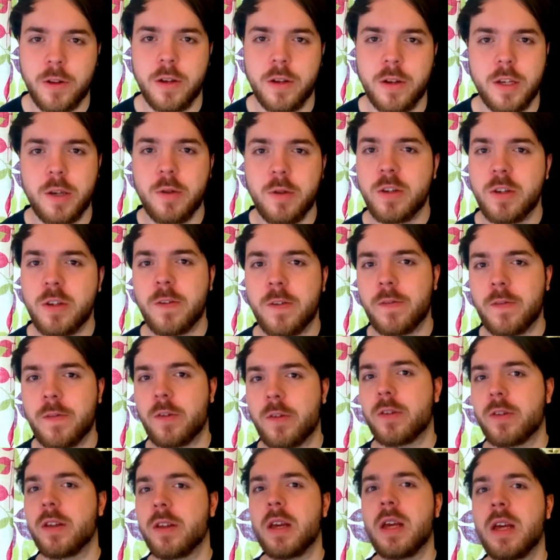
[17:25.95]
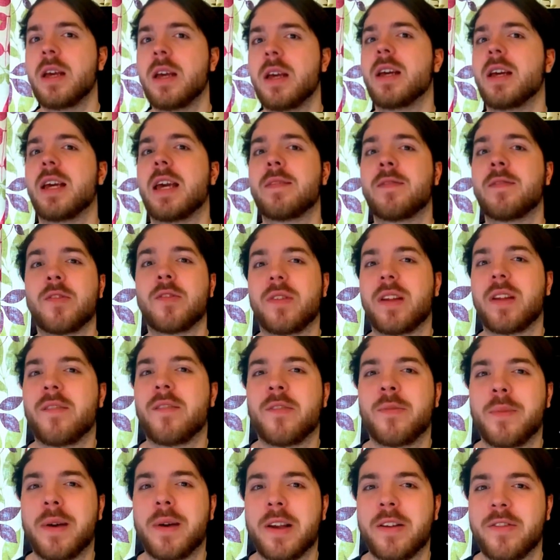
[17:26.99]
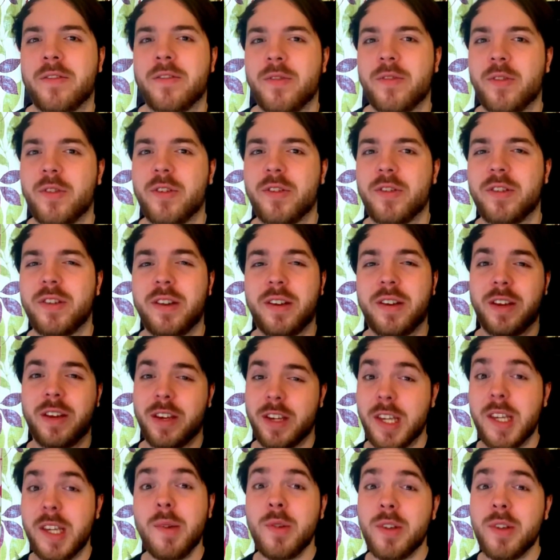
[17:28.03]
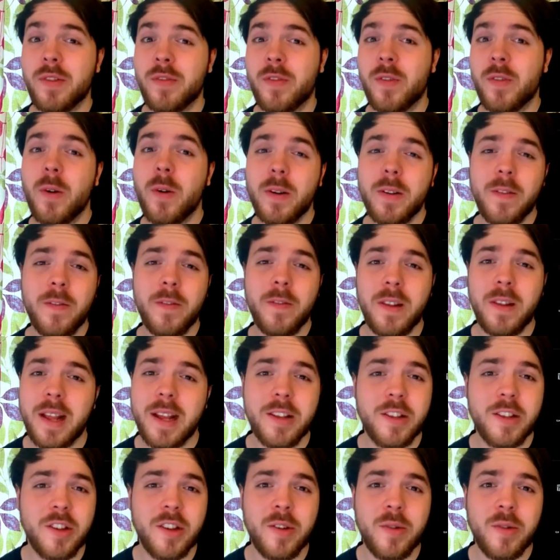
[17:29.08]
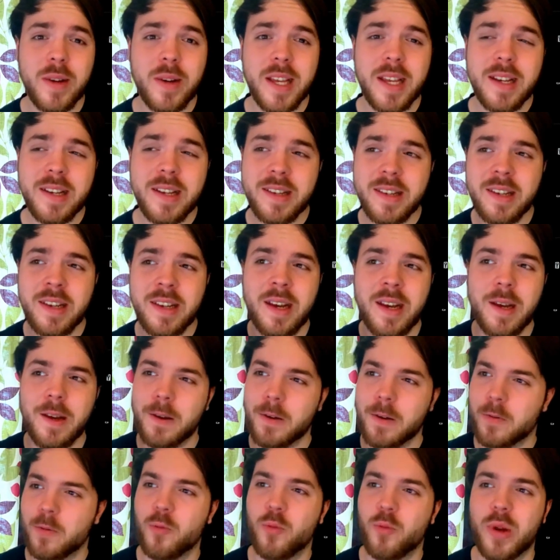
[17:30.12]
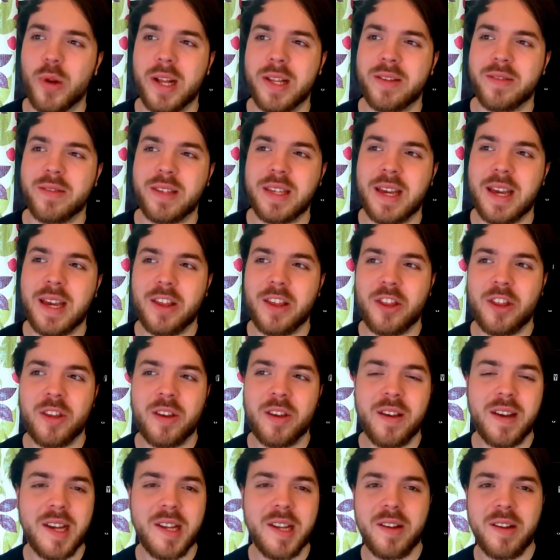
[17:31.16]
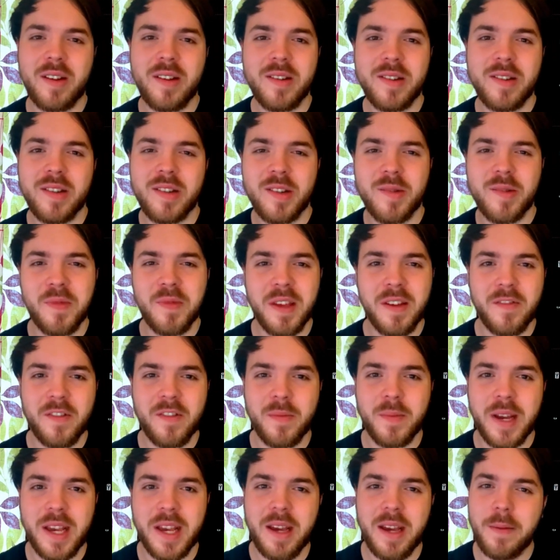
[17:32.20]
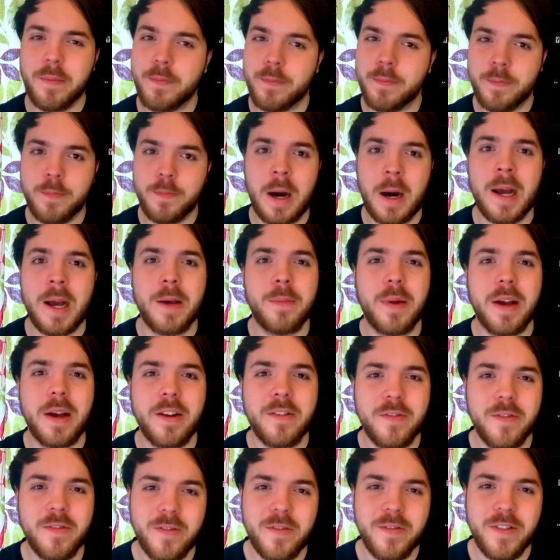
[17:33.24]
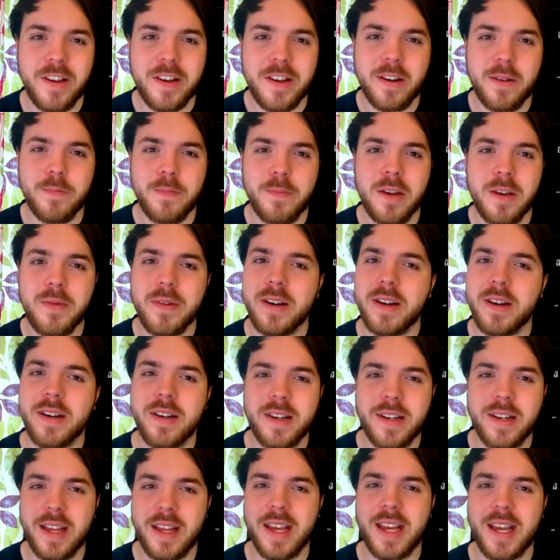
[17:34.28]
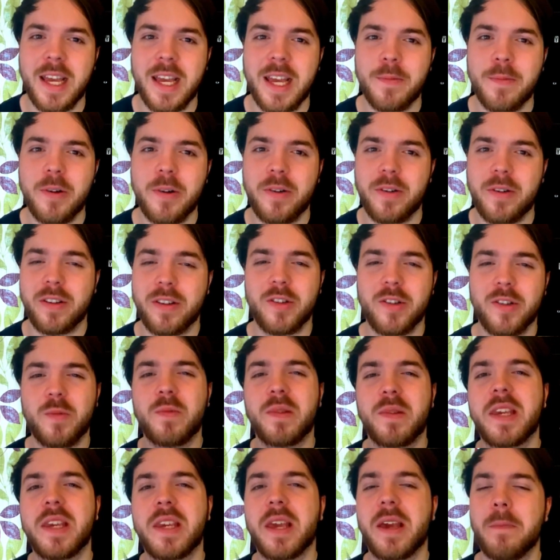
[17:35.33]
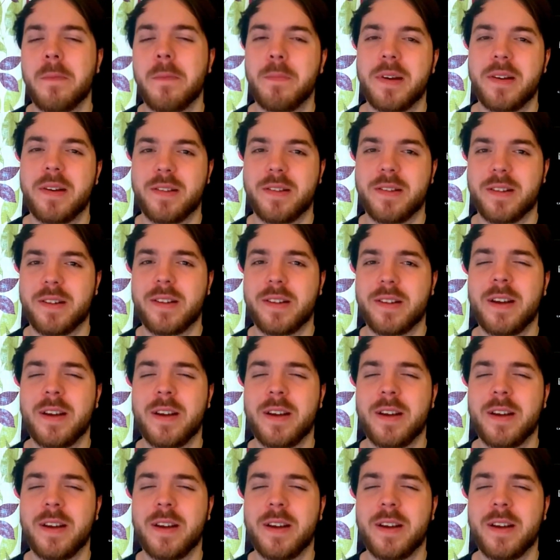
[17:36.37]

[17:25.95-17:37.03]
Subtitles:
Use your phone. If you don't have a microphone, use your phone for like 2 weeks. Wait till you get $30 or something from here and buy a microphone for your computer and then keep going. It's something you can build on.